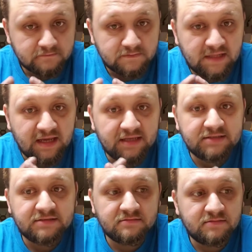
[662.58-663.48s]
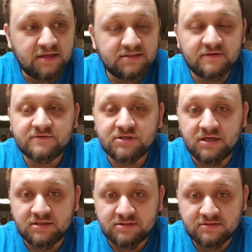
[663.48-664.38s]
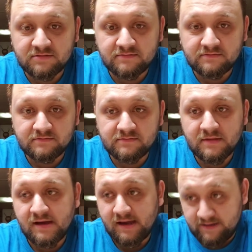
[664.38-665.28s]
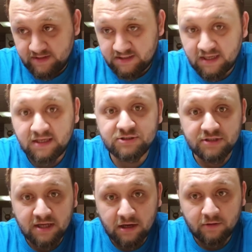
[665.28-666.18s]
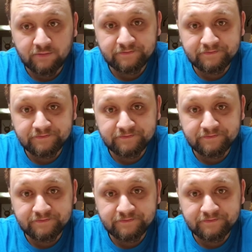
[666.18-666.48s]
yes, things have changed. I'm engaged now.